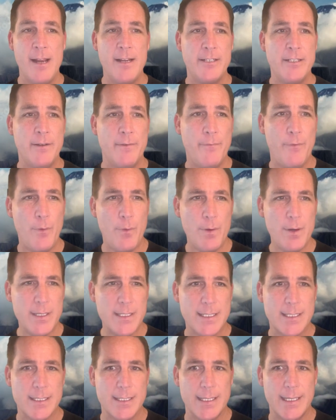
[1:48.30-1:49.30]

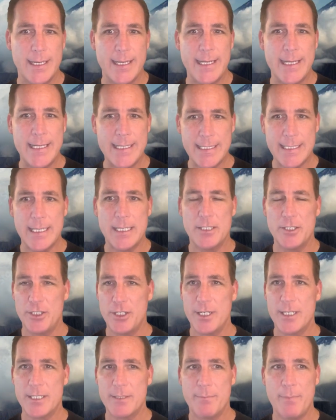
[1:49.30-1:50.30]
Divorce isn't
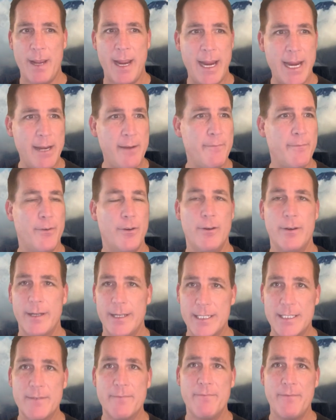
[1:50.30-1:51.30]
just painful,
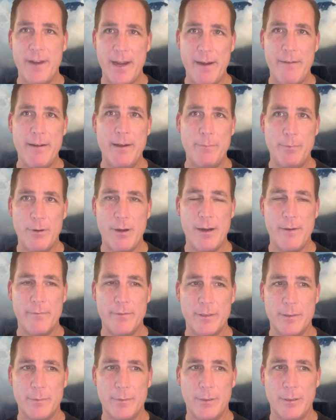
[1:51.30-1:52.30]
it's very
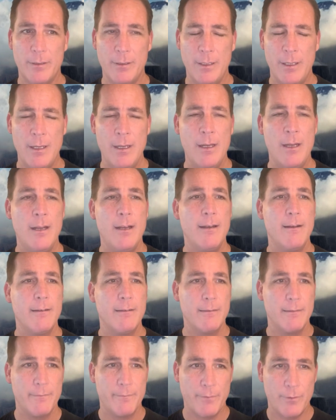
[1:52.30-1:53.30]
profitable
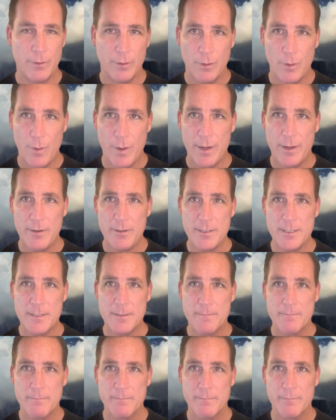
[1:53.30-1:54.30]
for
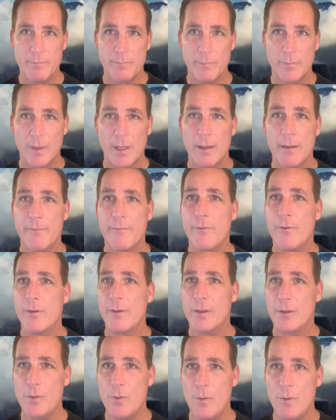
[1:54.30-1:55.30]
lawyers, for
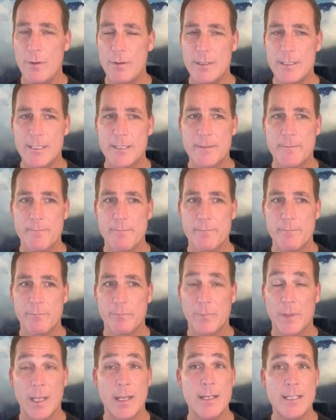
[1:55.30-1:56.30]
the courts,
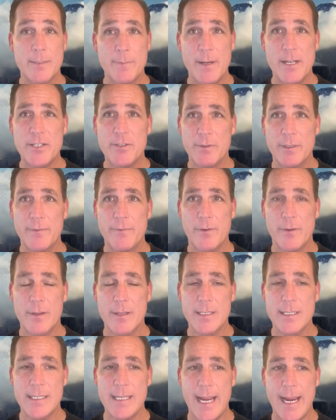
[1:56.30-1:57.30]
and especially for
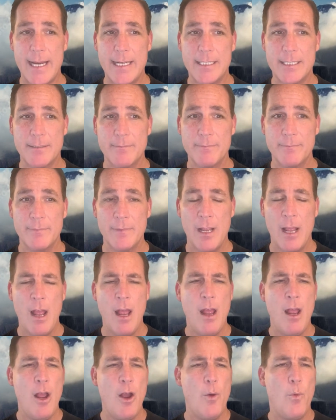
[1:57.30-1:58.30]
the state.
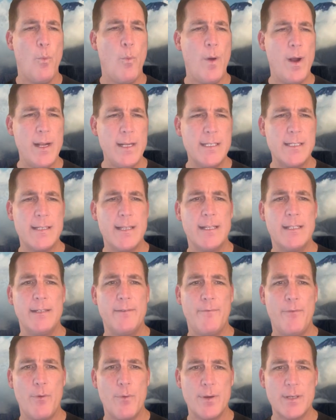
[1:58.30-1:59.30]
Once the
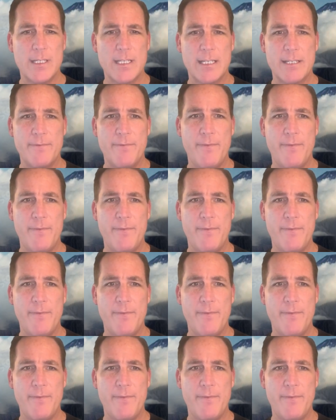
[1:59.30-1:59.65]
divorce is